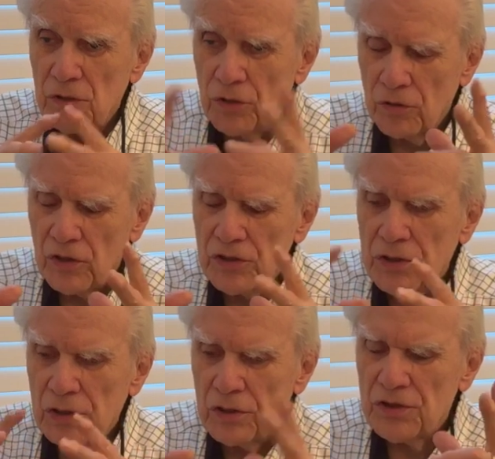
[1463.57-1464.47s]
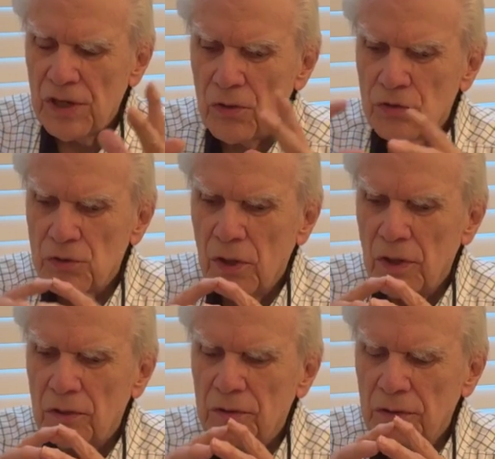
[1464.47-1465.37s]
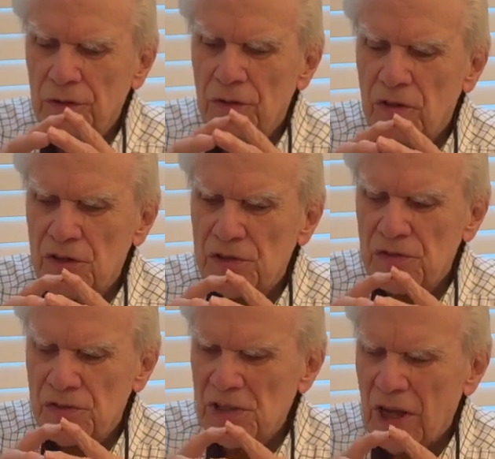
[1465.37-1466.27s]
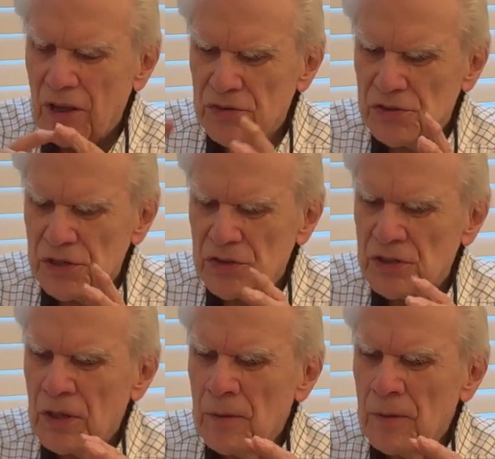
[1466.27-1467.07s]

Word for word: University South, uh, University of the South sits.